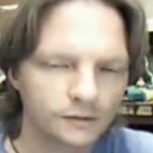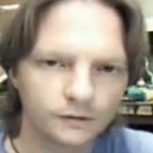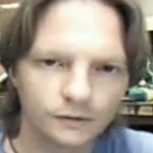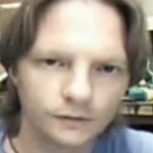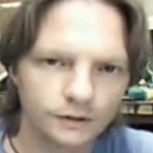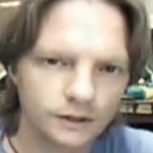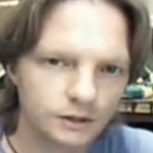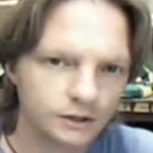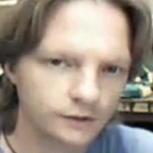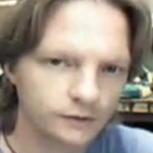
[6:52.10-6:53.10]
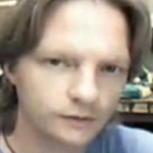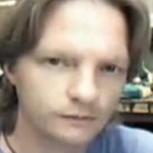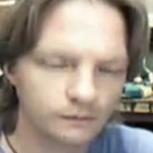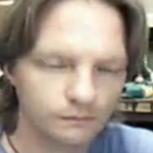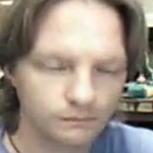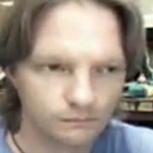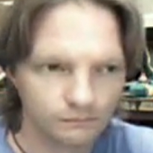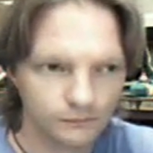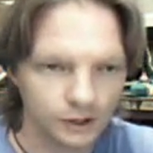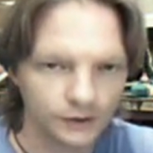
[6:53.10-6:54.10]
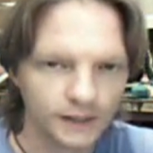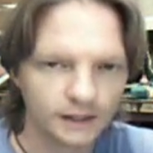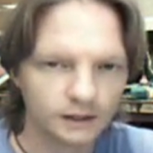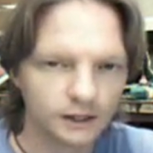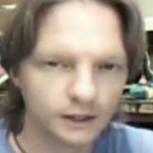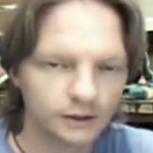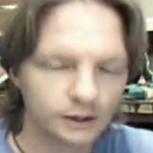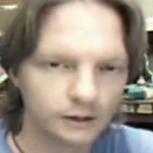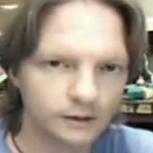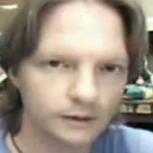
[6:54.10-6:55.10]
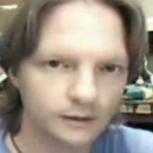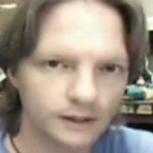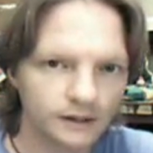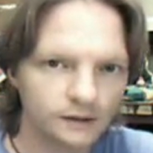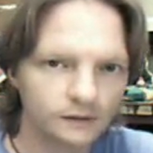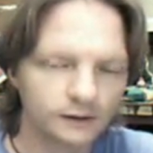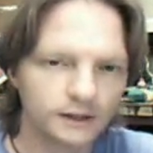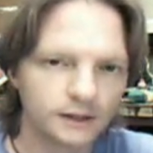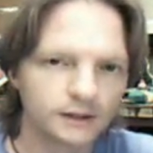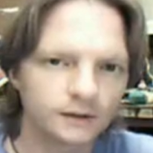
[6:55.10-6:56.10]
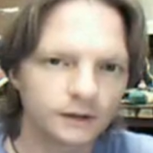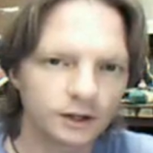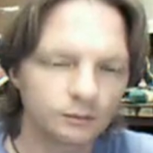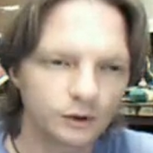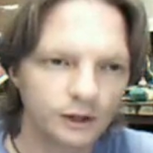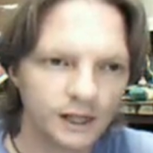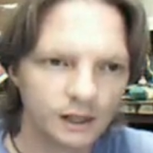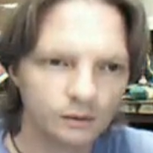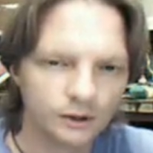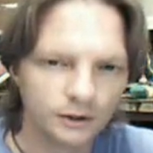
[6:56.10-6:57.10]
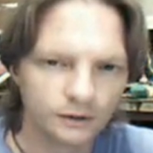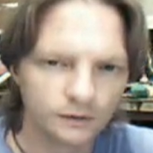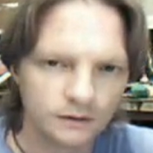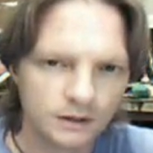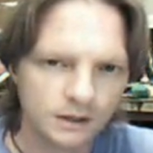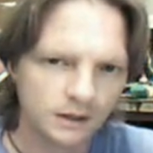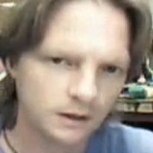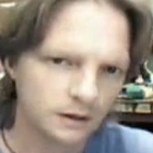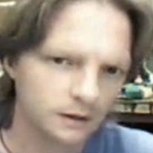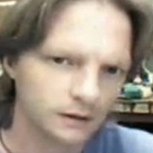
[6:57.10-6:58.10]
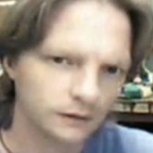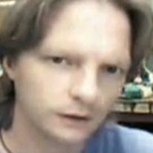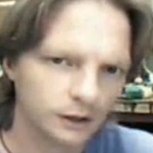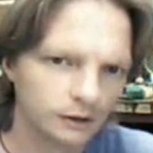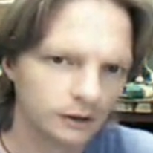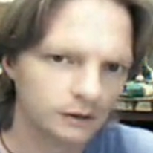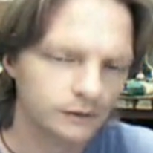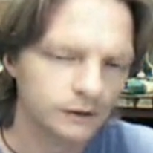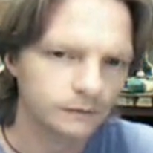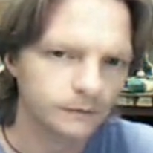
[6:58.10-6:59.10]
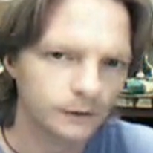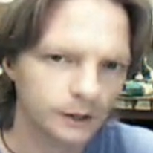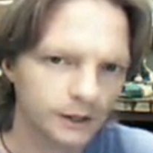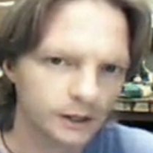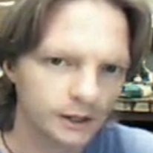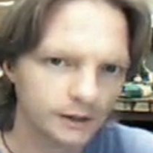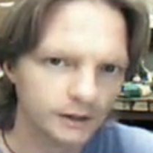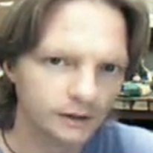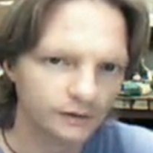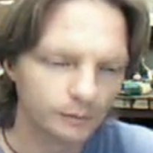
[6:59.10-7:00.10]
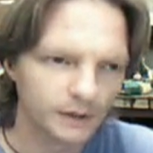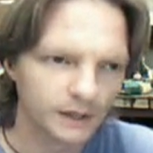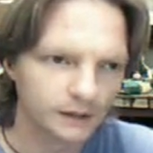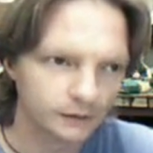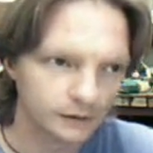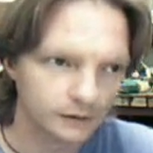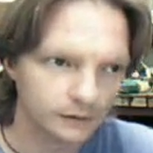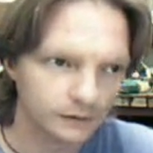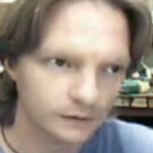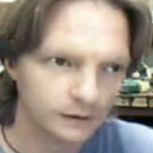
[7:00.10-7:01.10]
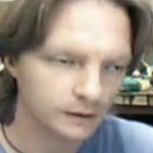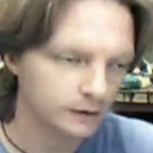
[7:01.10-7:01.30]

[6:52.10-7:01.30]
as you can see, just on that alone I could easily get 10 more artworks. In total I've got 40 ideas for paintings,